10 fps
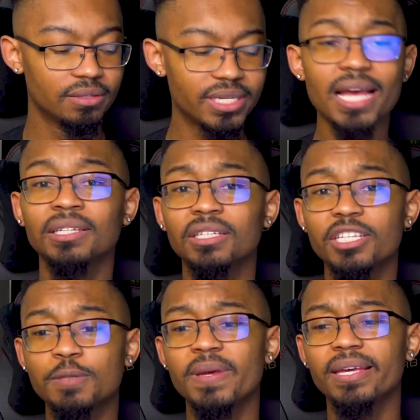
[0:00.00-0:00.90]

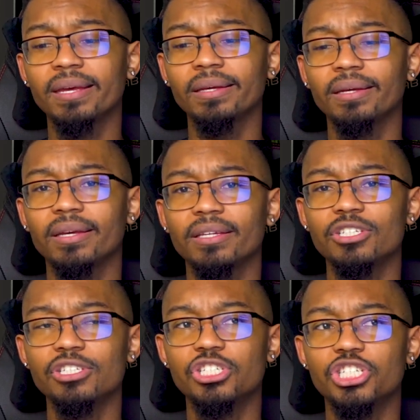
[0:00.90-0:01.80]
technically speaking,
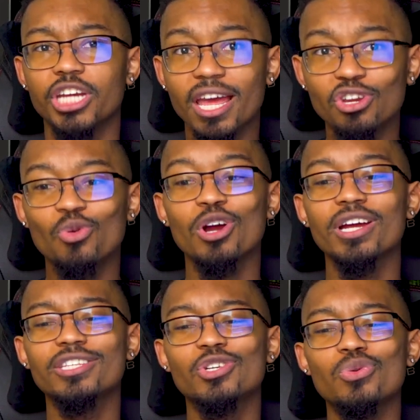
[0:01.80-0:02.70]

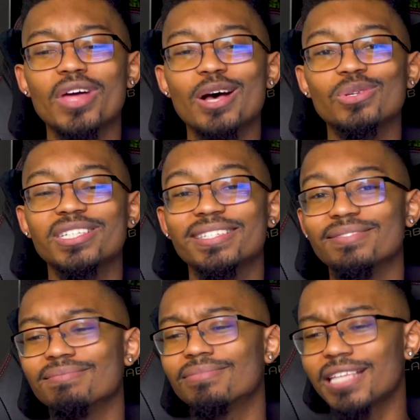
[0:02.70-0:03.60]
January
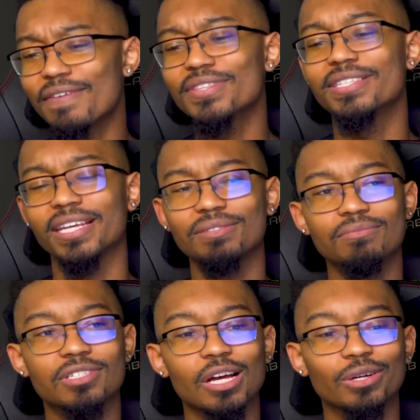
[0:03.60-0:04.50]

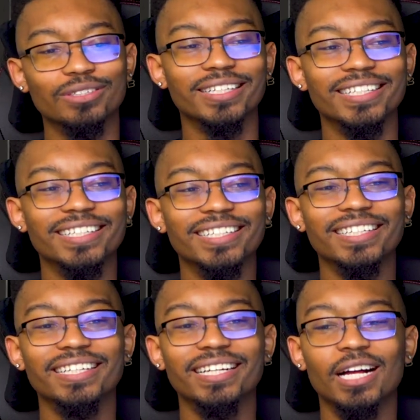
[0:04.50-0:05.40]
2017. So
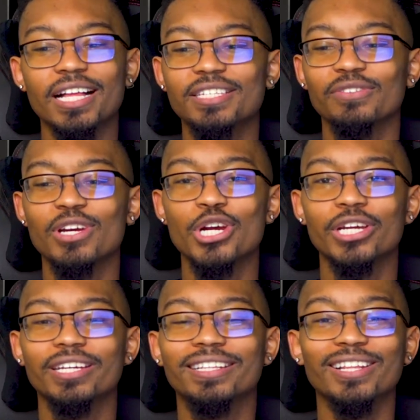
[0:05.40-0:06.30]
that's a
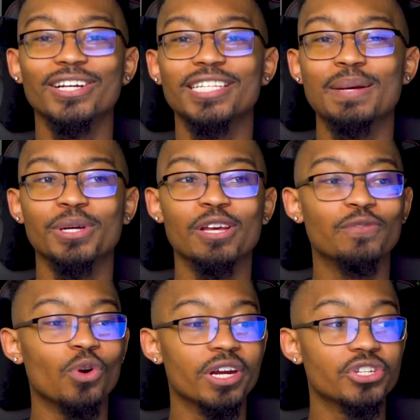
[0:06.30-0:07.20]
very long time ago, like
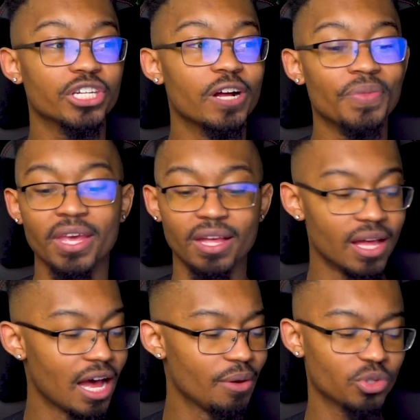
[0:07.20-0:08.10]
4 years ago.
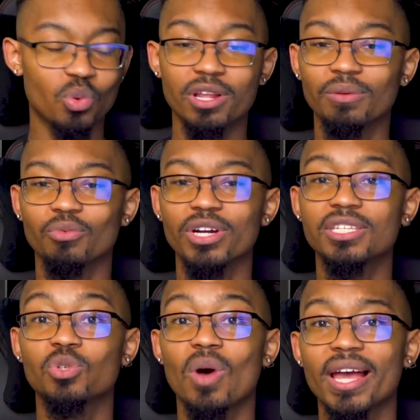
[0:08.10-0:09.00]
It was one of the
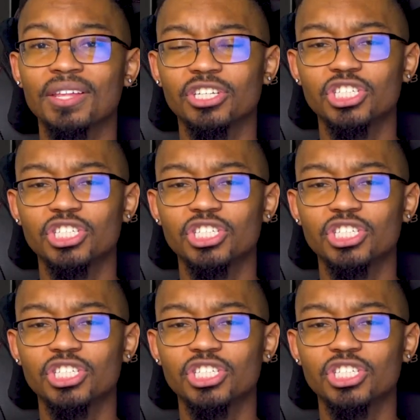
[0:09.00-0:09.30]
reasons why I got the